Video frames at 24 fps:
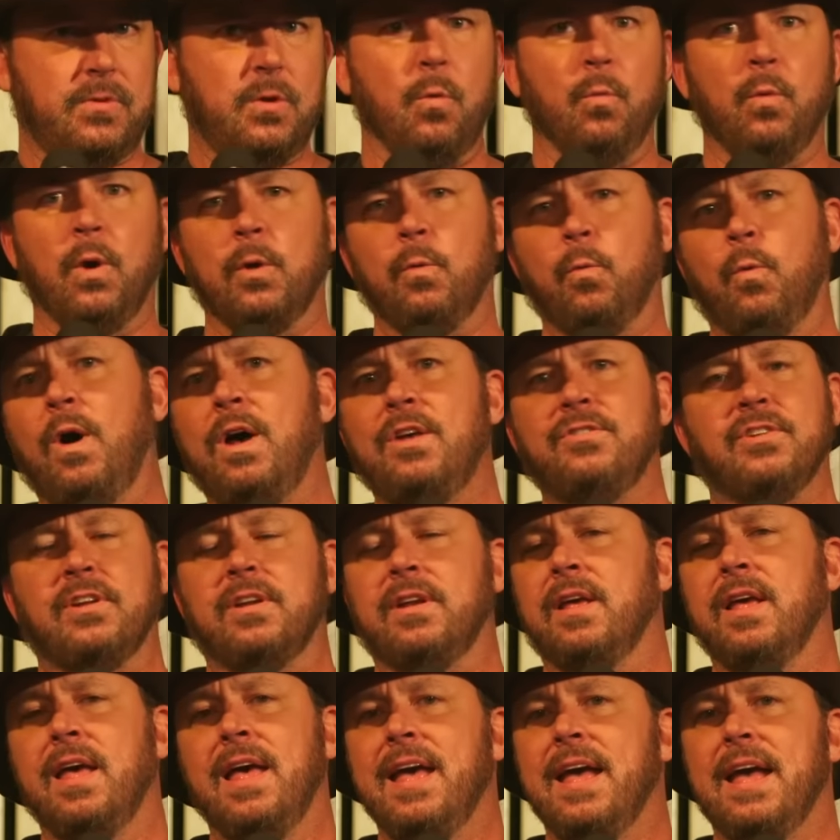What wasn't
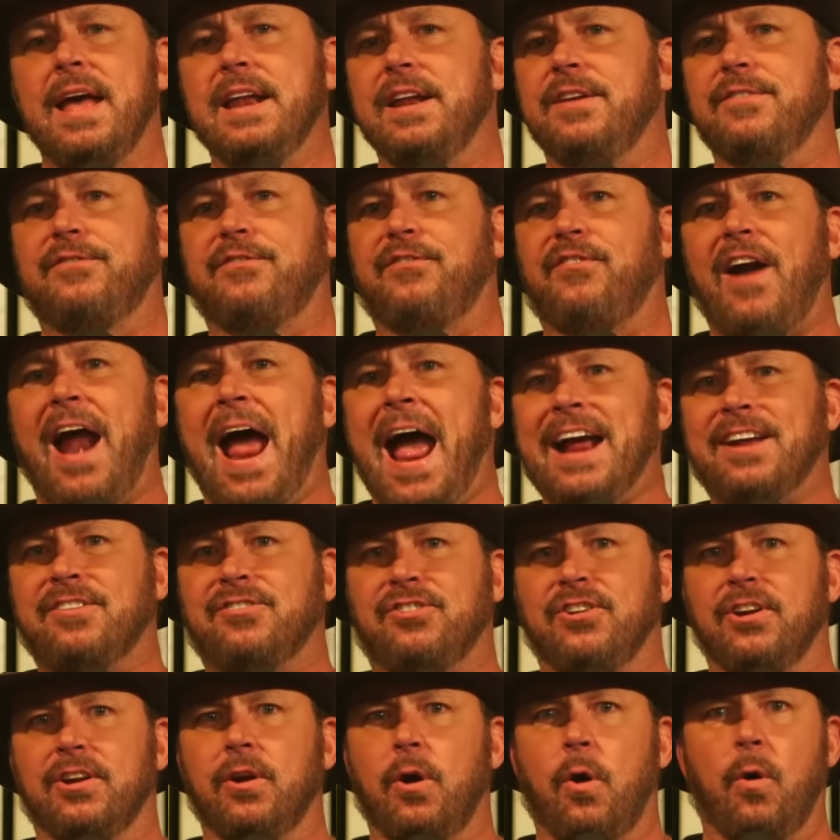an
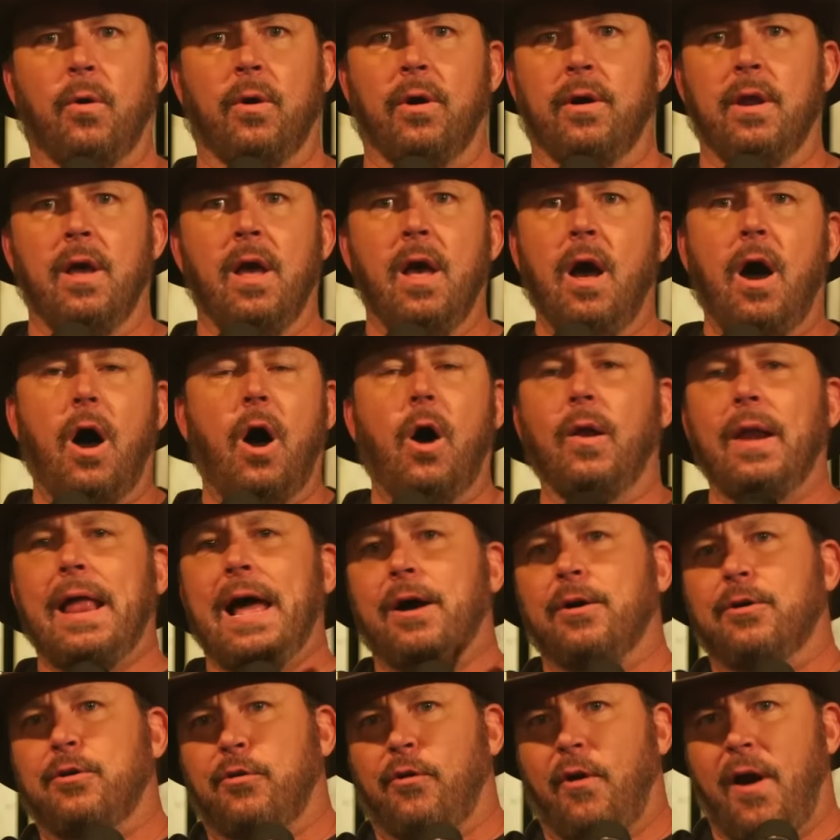infraction or an
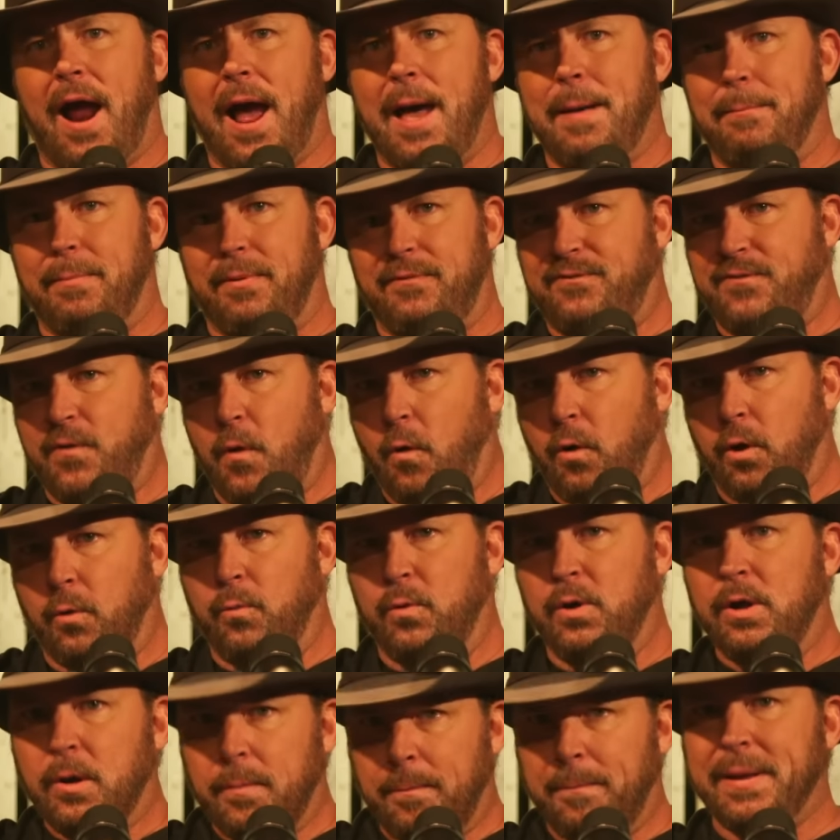all-out crime before
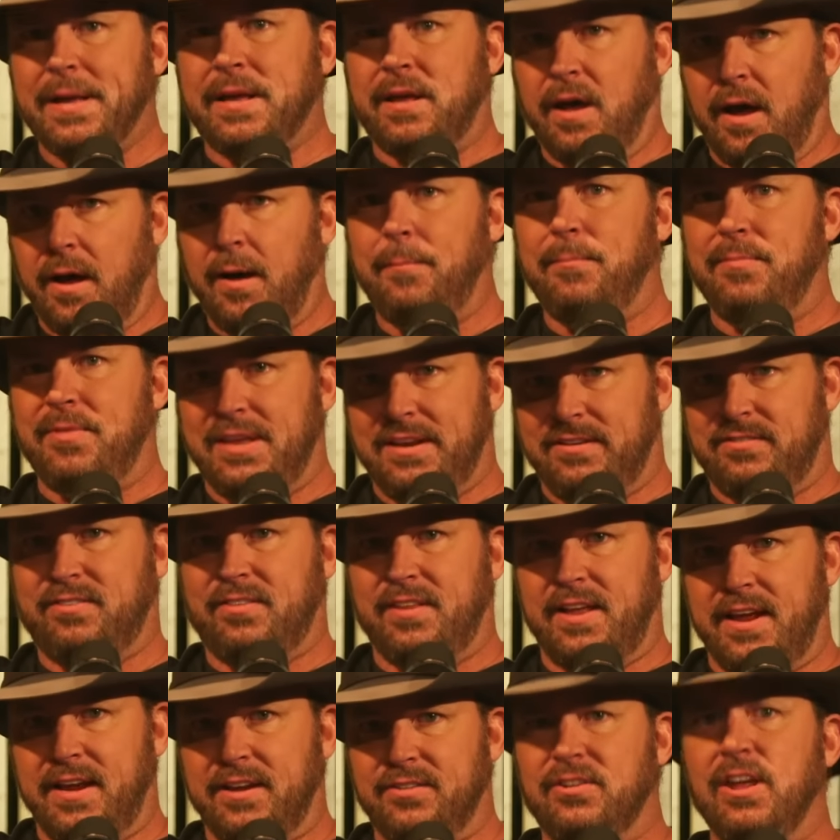will become these
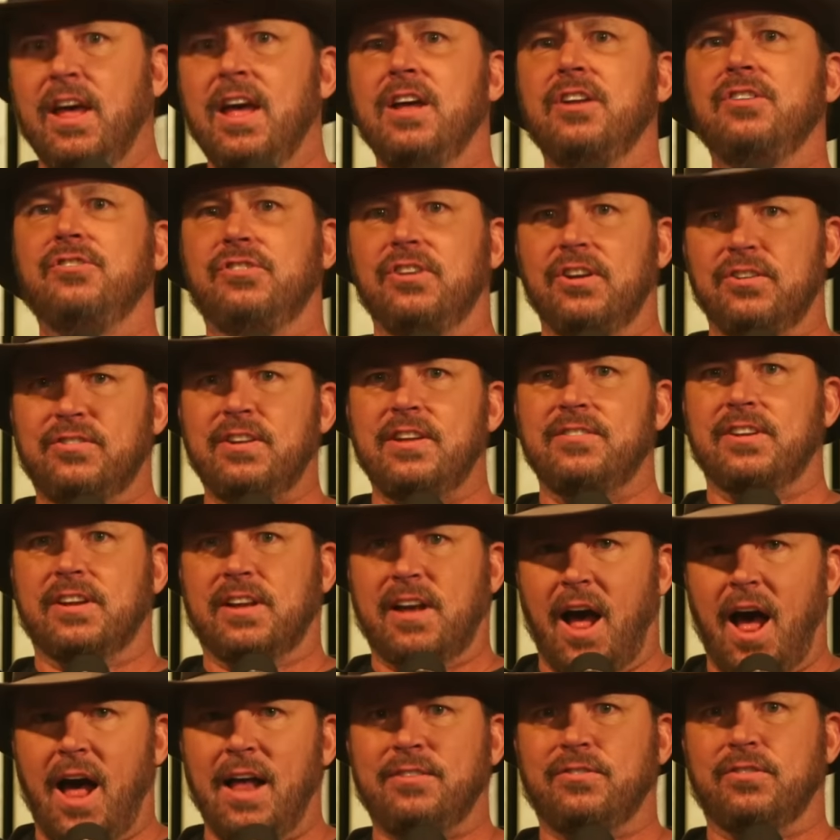things just as a
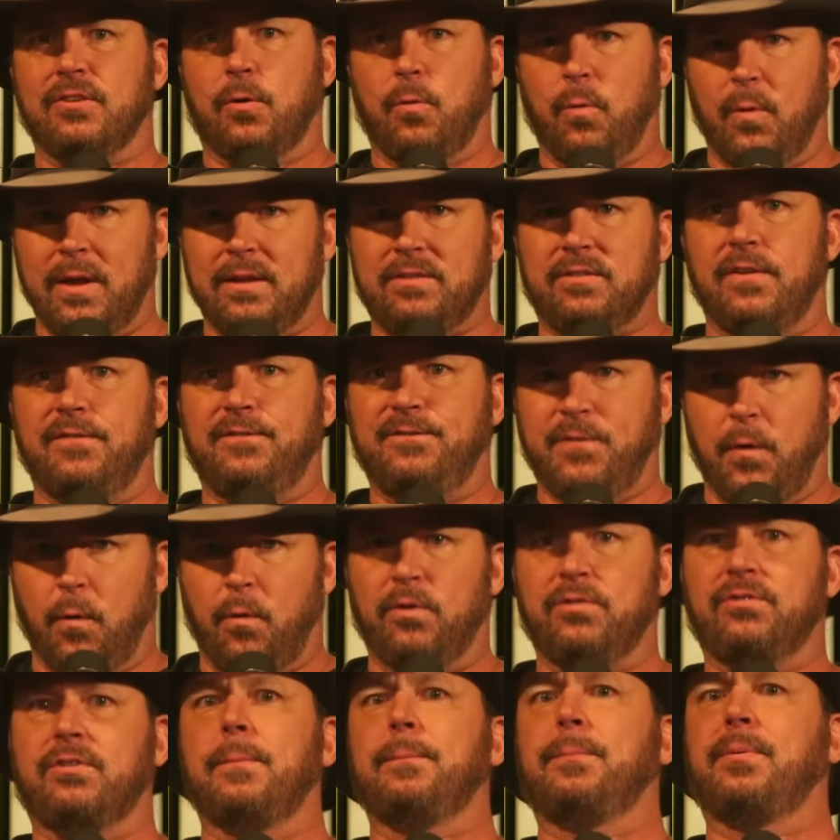consequence of
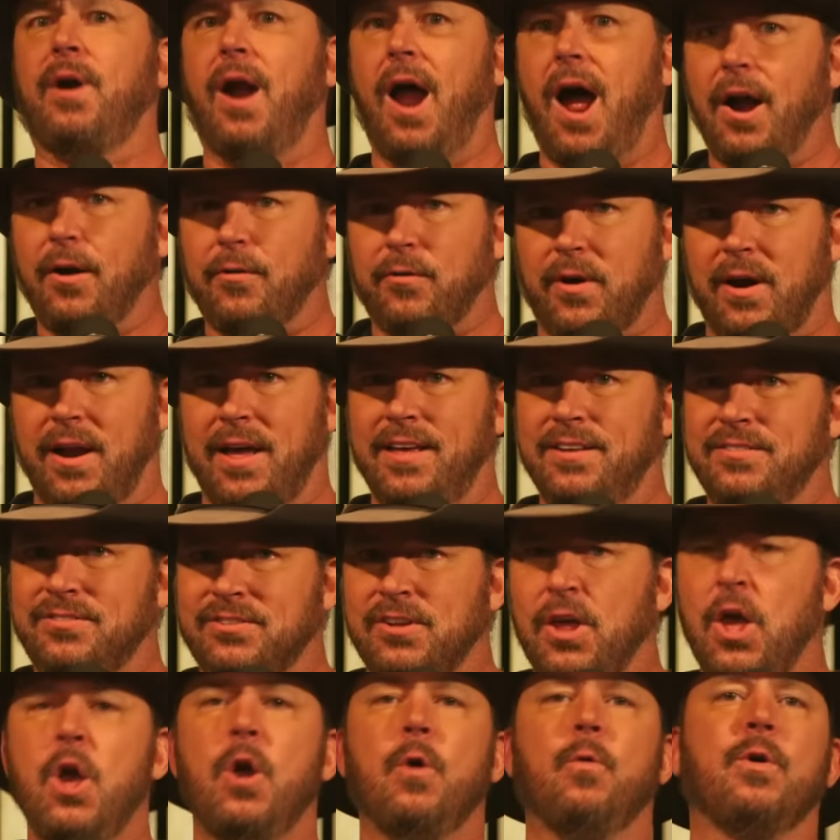forced progress,
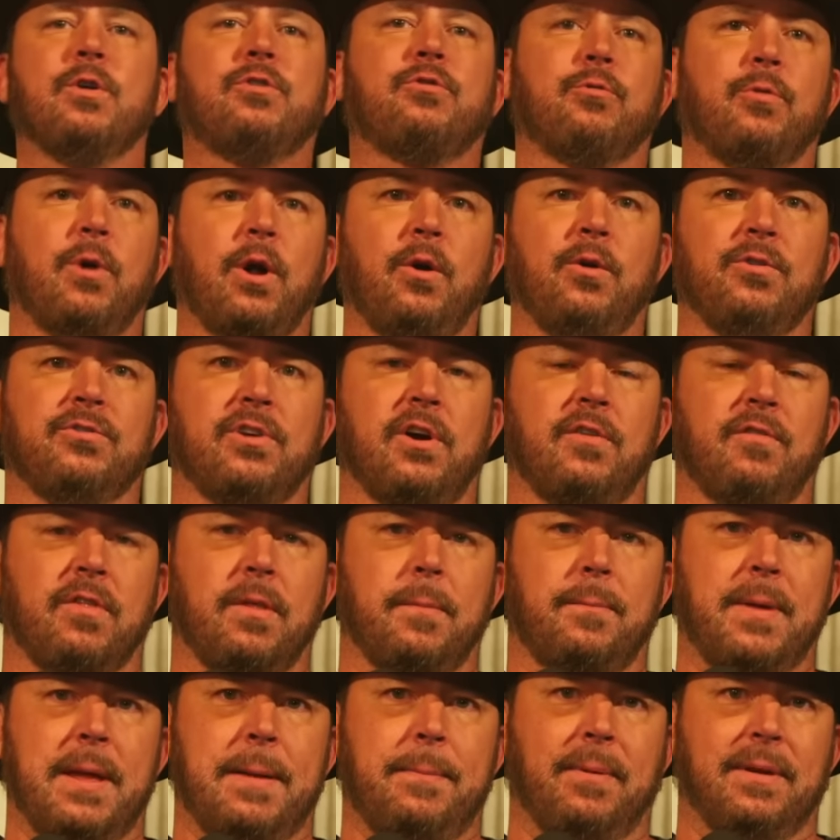which rolls over the
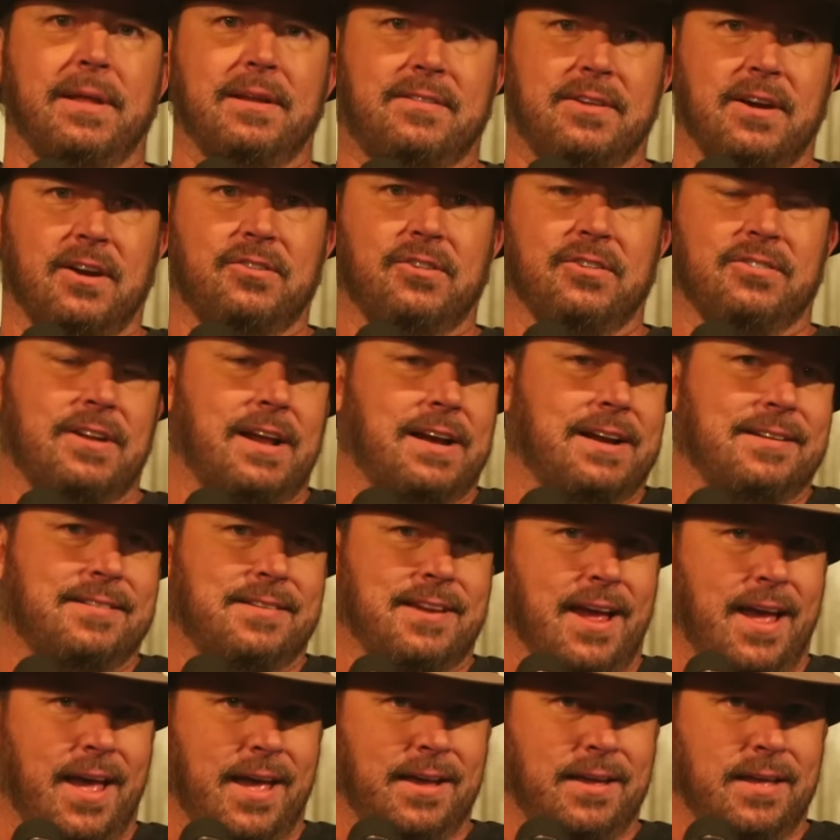people it touches like a
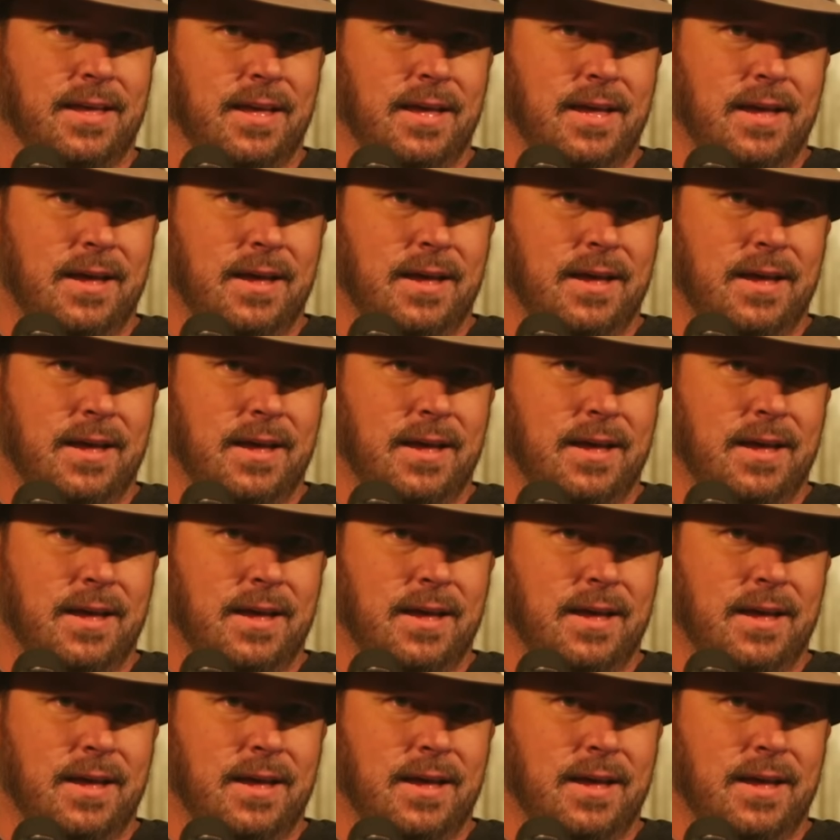tank.